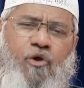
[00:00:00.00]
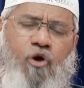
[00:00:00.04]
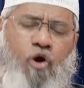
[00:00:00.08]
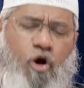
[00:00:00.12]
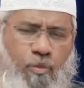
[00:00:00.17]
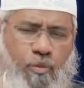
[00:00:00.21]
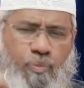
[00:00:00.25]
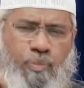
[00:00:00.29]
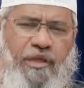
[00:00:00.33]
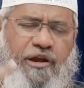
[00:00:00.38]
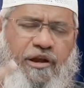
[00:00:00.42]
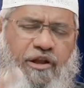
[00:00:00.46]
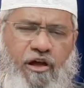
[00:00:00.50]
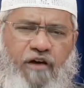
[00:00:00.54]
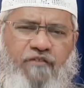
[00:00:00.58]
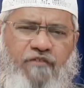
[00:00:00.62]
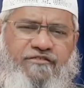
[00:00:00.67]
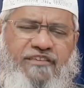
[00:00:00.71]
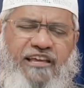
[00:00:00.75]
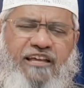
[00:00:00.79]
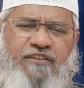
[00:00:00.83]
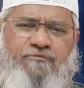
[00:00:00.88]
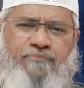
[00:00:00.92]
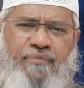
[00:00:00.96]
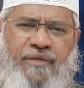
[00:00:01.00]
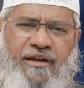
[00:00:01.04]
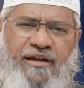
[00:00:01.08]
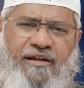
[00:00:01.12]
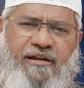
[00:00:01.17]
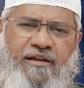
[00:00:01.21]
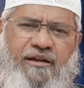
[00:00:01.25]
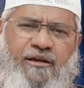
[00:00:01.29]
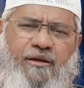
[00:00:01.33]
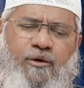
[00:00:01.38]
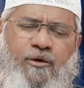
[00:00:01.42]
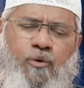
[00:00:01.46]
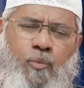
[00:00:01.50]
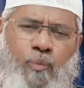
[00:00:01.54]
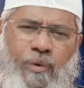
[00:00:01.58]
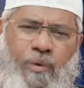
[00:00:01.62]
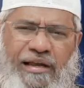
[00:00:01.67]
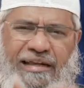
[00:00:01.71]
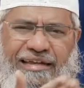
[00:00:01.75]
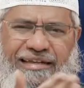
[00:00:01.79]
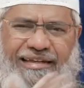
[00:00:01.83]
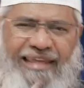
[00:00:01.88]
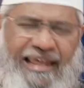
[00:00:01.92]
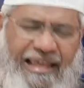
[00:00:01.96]
on the day of judgment
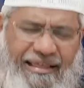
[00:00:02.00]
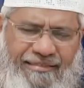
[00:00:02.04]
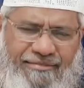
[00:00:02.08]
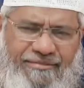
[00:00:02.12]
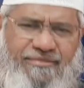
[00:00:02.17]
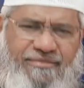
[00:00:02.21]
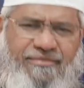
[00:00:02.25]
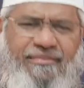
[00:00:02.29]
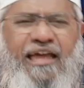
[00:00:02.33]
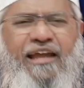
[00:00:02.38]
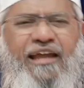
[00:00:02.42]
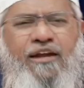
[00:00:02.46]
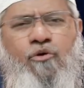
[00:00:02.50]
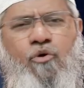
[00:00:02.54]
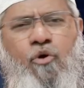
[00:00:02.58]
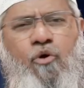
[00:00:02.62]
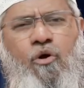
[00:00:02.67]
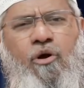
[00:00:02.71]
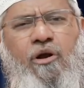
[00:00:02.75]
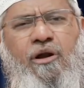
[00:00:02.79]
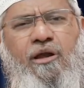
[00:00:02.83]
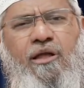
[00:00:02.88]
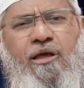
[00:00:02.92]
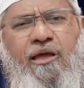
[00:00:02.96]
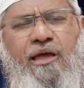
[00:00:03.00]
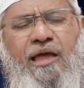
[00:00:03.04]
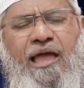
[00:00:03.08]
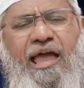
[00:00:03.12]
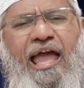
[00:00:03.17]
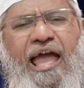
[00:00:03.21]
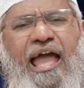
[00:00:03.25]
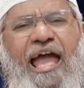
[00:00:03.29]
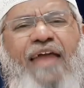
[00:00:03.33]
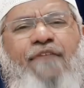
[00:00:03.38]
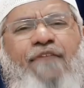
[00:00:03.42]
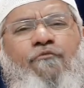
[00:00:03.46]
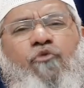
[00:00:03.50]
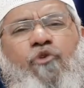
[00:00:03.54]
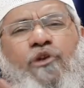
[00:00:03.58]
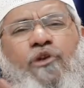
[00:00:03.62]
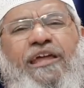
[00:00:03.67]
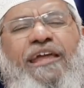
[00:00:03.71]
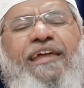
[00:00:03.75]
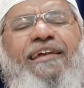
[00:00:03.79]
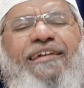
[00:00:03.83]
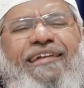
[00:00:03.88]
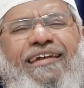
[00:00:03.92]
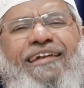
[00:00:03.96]
will take that gold and would
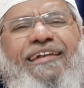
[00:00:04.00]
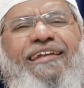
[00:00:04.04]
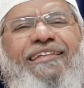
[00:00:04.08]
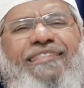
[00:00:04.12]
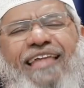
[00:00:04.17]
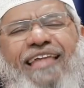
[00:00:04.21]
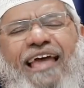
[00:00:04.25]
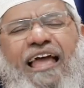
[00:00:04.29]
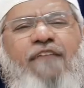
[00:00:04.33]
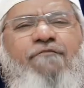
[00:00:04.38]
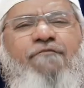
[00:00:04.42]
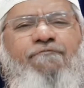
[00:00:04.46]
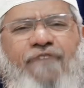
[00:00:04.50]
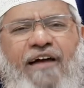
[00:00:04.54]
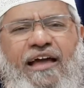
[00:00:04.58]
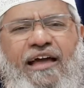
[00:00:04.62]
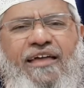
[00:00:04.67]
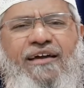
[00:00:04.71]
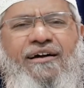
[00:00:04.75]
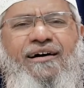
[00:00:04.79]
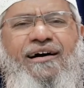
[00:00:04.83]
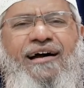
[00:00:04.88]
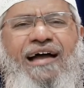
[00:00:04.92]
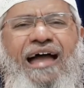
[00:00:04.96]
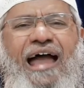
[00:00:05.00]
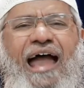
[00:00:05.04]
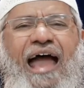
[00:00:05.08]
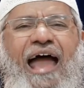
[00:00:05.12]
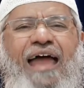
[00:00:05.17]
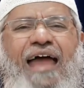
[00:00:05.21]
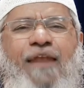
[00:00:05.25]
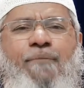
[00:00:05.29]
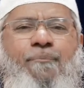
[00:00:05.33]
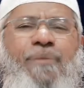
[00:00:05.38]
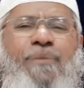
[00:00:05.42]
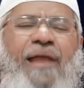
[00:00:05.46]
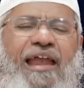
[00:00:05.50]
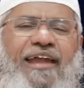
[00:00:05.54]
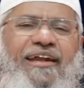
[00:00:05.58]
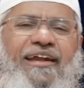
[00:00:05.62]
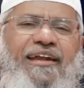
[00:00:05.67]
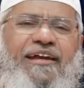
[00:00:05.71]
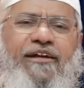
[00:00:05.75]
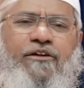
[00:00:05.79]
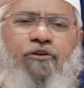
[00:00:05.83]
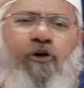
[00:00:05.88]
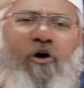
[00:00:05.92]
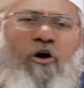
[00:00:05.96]
heat it in the hellfire and
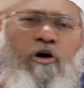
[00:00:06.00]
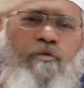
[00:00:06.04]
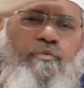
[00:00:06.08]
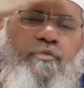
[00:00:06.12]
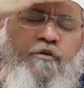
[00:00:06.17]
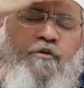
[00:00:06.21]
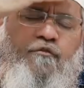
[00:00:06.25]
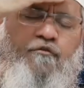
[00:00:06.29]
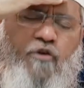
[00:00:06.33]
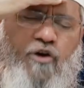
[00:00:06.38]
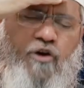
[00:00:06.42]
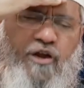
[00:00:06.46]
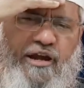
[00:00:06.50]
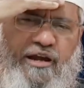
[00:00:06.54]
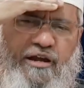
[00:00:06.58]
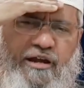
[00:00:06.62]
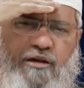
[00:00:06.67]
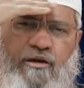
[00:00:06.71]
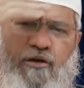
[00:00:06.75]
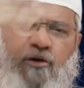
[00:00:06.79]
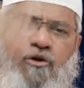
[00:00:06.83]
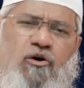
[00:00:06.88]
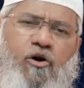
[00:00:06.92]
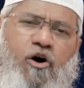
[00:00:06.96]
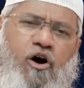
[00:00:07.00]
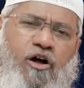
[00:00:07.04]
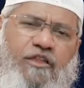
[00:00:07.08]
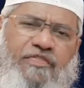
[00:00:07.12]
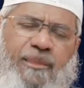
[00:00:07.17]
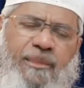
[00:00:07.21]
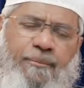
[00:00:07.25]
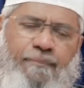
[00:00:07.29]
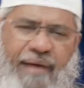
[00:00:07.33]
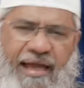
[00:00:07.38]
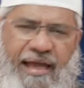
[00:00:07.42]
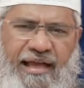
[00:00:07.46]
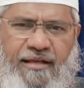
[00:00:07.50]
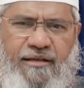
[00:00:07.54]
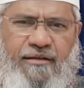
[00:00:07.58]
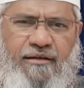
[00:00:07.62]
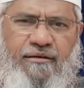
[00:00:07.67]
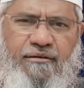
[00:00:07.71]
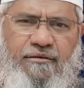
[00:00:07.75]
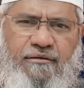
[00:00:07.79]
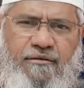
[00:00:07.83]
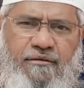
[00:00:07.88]
brand it on the forehead, on the back.